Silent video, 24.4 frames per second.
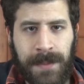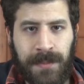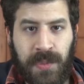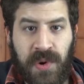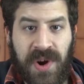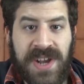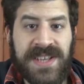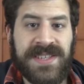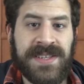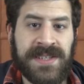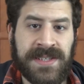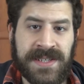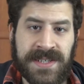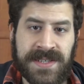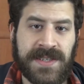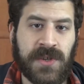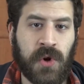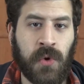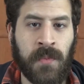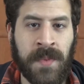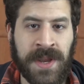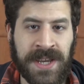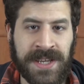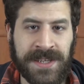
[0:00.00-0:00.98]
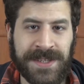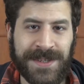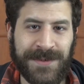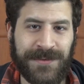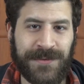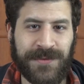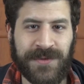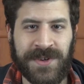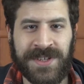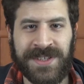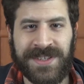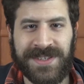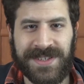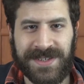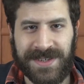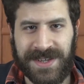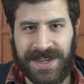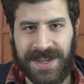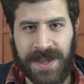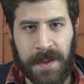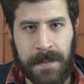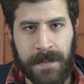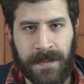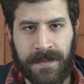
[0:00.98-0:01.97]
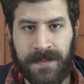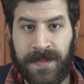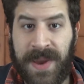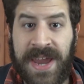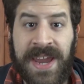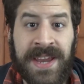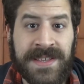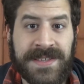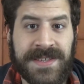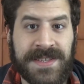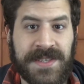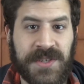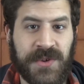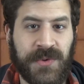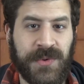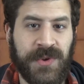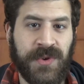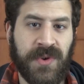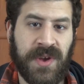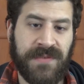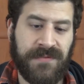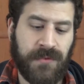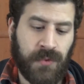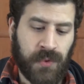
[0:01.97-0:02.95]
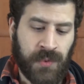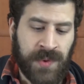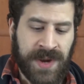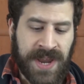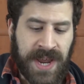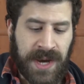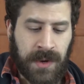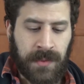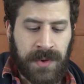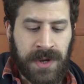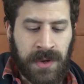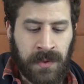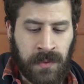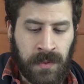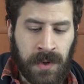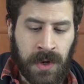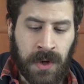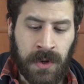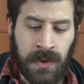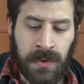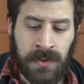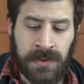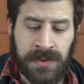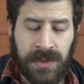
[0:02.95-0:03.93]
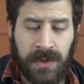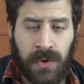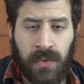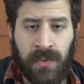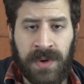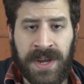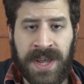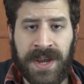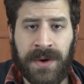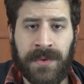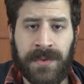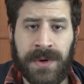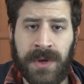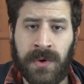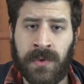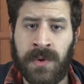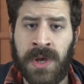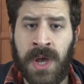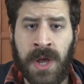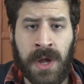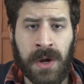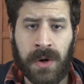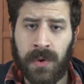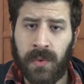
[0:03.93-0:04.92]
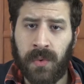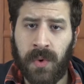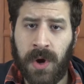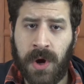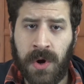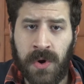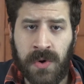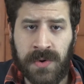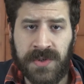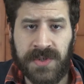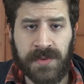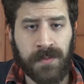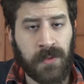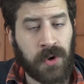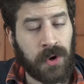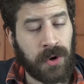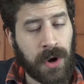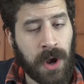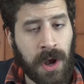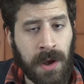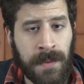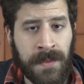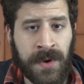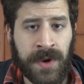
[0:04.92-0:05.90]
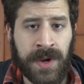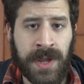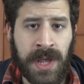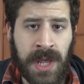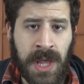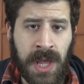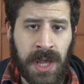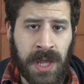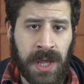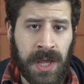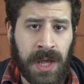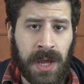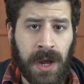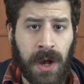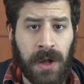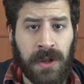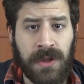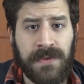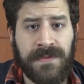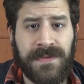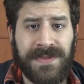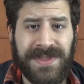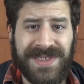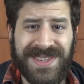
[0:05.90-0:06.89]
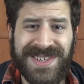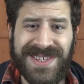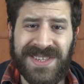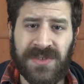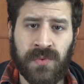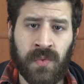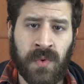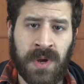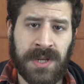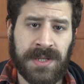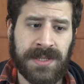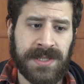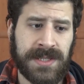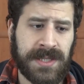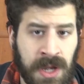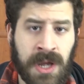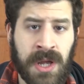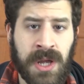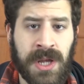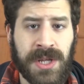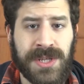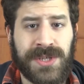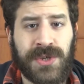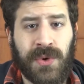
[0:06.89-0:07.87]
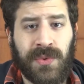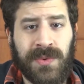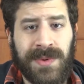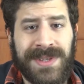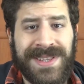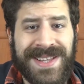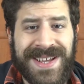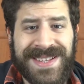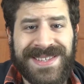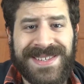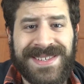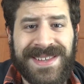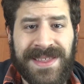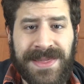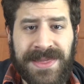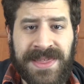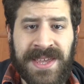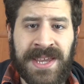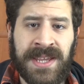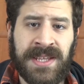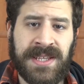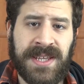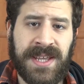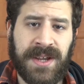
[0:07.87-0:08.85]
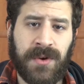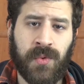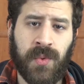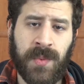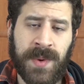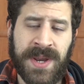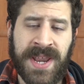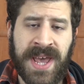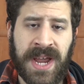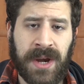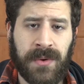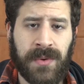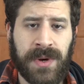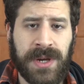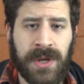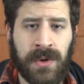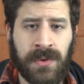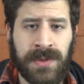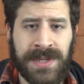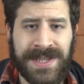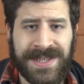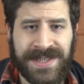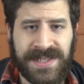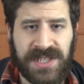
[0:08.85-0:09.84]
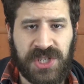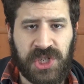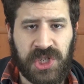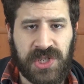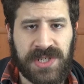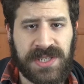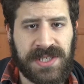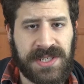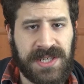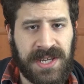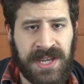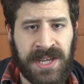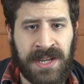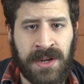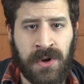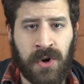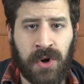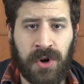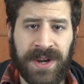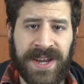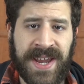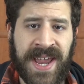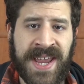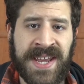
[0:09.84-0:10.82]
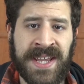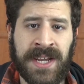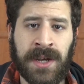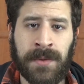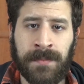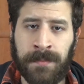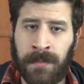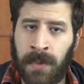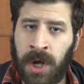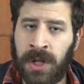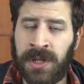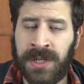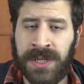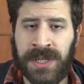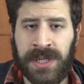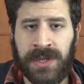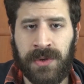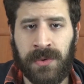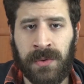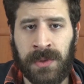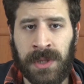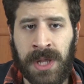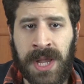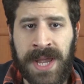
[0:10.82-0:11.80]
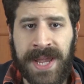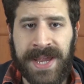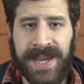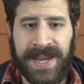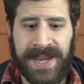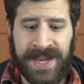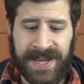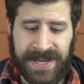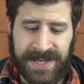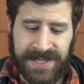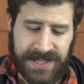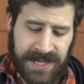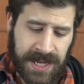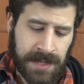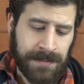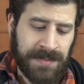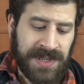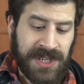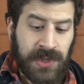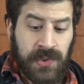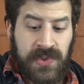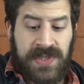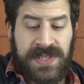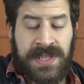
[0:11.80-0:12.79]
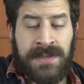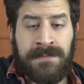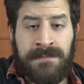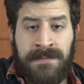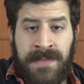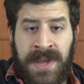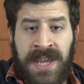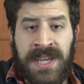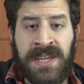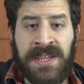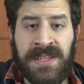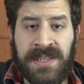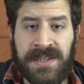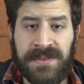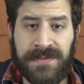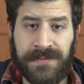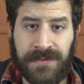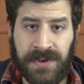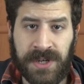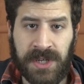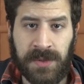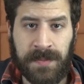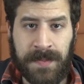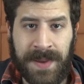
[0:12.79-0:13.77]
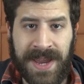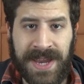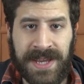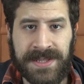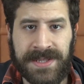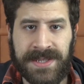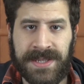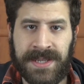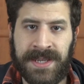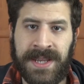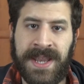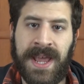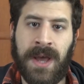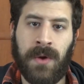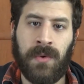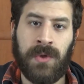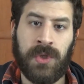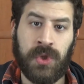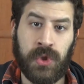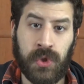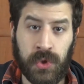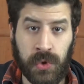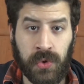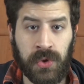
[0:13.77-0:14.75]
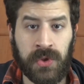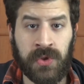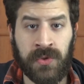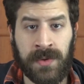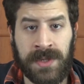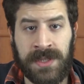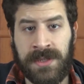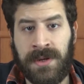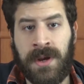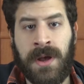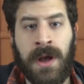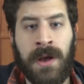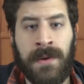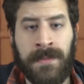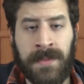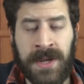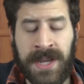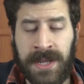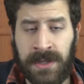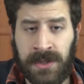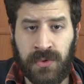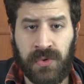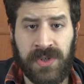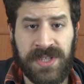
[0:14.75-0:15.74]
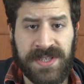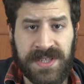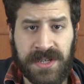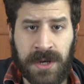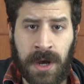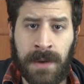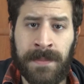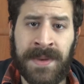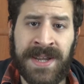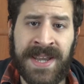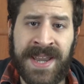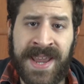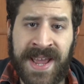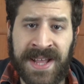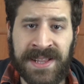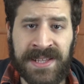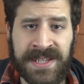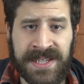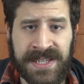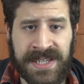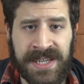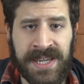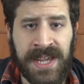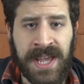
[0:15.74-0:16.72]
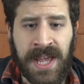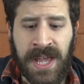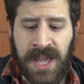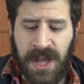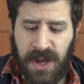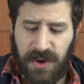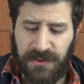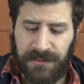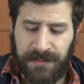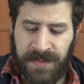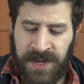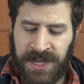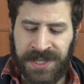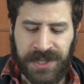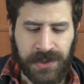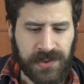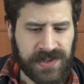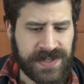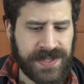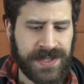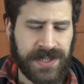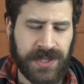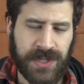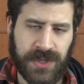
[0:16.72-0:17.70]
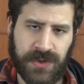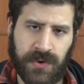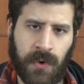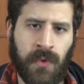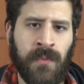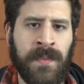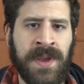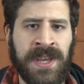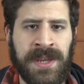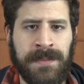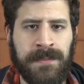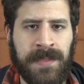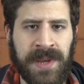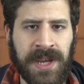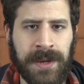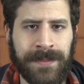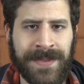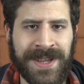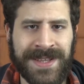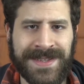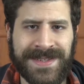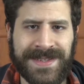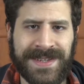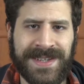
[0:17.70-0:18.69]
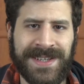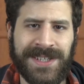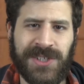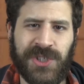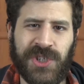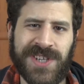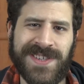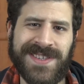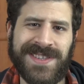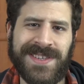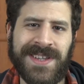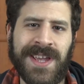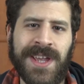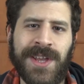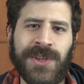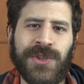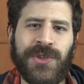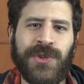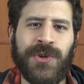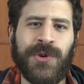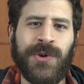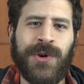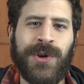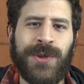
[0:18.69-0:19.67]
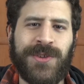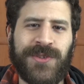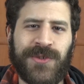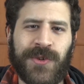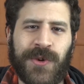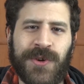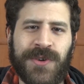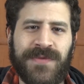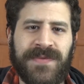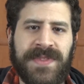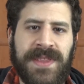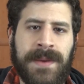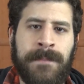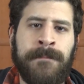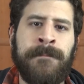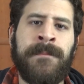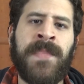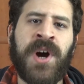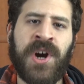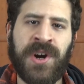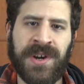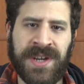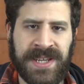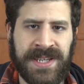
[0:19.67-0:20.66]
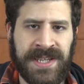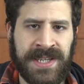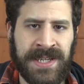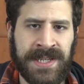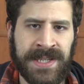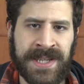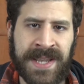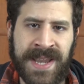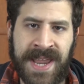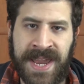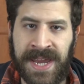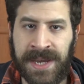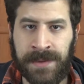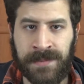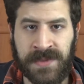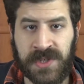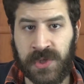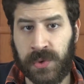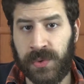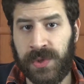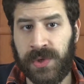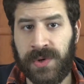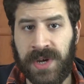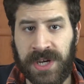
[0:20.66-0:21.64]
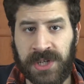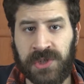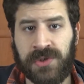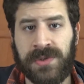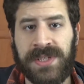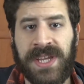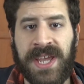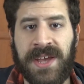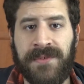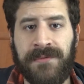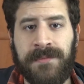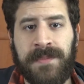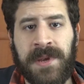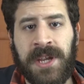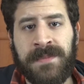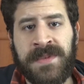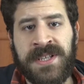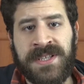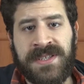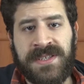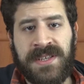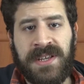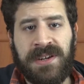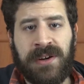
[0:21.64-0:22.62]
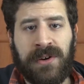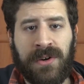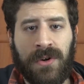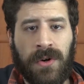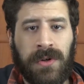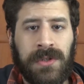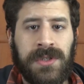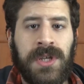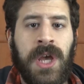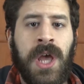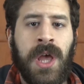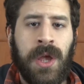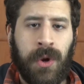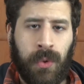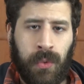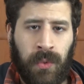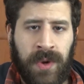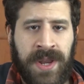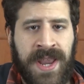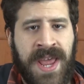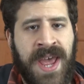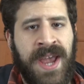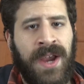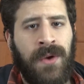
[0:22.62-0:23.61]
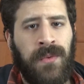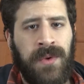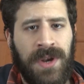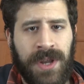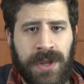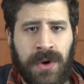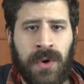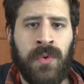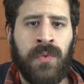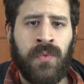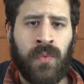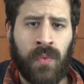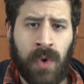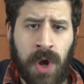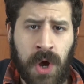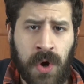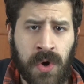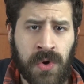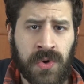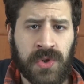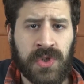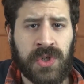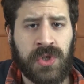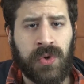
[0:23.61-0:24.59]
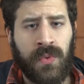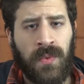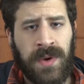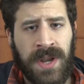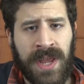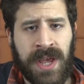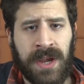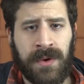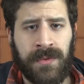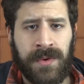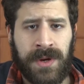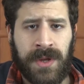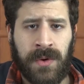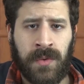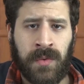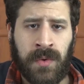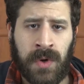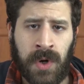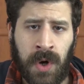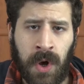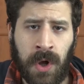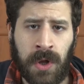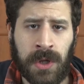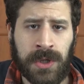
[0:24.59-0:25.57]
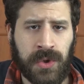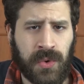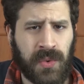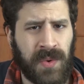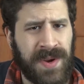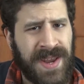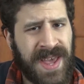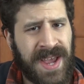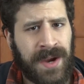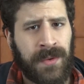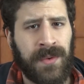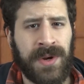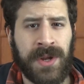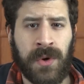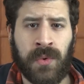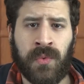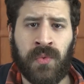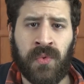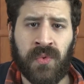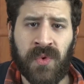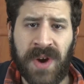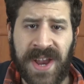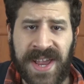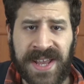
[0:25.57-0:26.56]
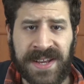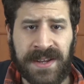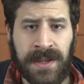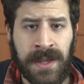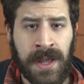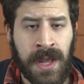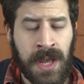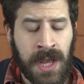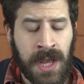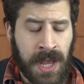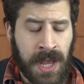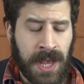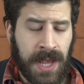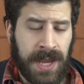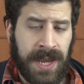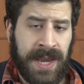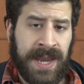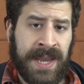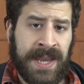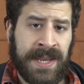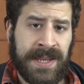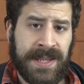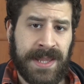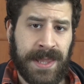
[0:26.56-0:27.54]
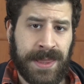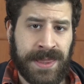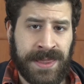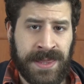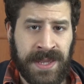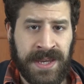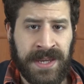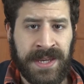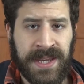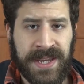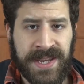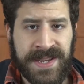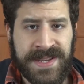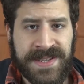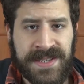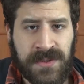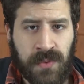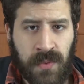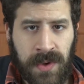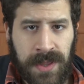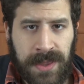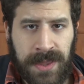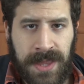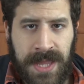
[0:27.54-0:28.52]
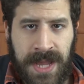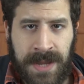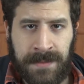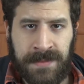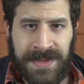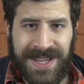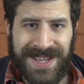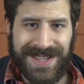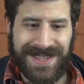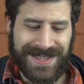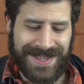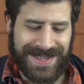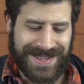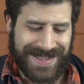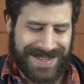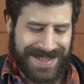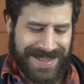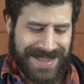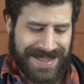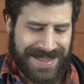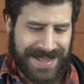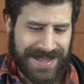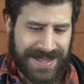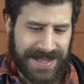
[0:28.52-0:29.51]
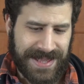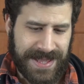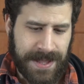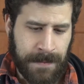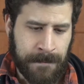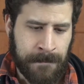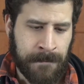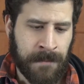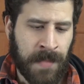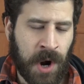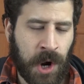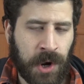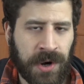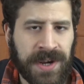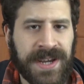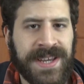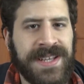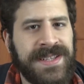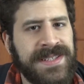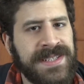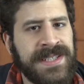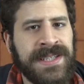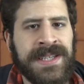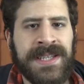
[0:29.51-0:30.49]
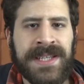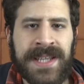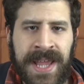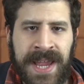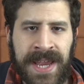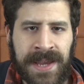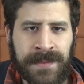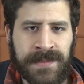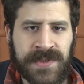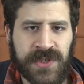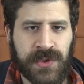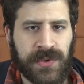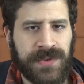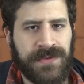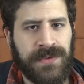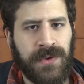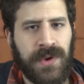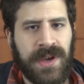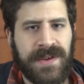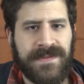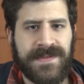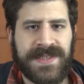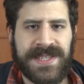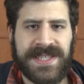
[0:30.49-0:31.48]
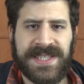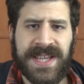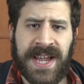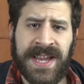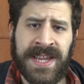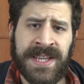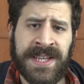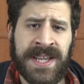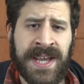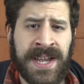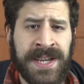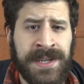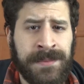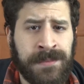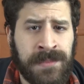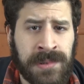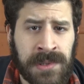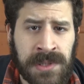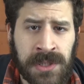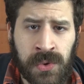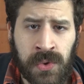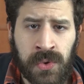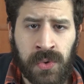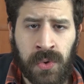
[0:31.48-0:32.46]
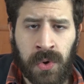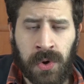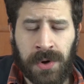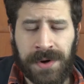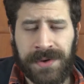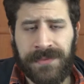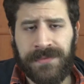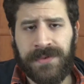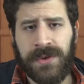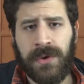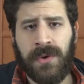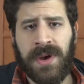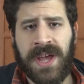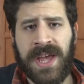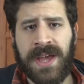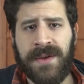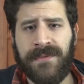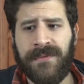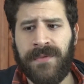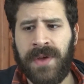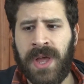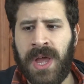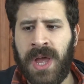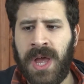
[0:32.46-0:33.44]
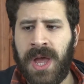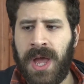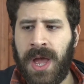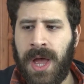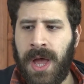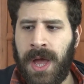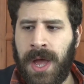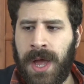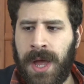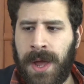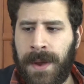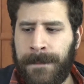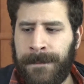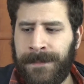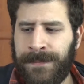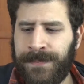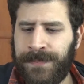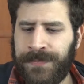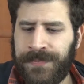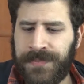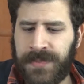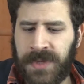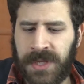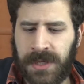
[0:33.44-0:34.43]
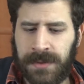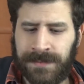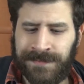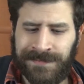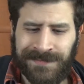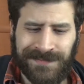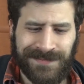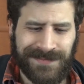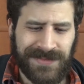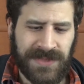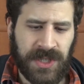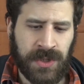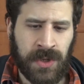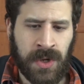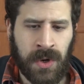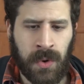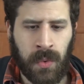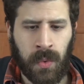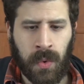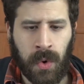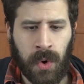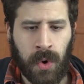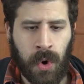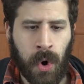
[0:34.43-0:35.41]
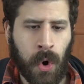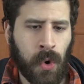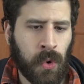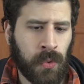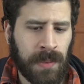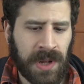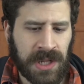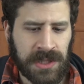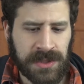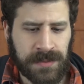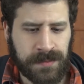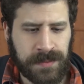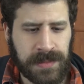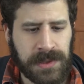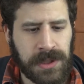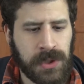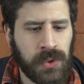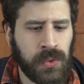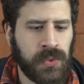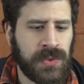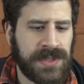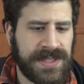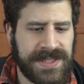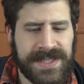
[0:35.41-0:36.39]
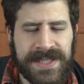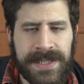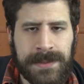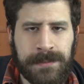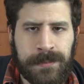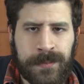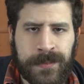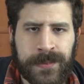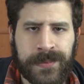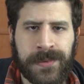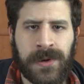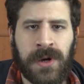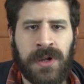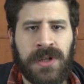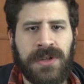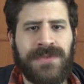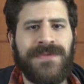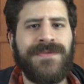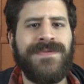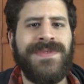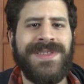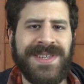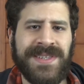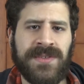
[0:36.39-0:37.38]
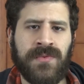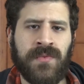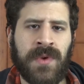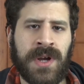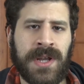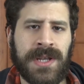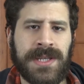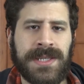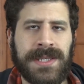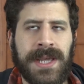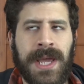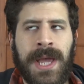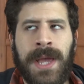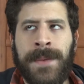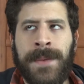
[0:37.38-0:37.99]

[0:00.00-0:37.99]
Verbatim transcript: present in so many different uh, paints. So you have quinacridone gold, quinacridone rose, more common, uh, all of these ones. So that's the thing, that quinacridone is just an organic molecule and it can be used in many different paints. Now, due to, it common, to its commonality of being used in so many pigments, it just took sort of the marketing name. So you actually have pigments that are called quinacridone rose, quinacridone gold, quinacridone red. And the thing is with them that the marketing name, so if you have cyanine blue or if you have, um, you know, cobalt blue deep, all of these ones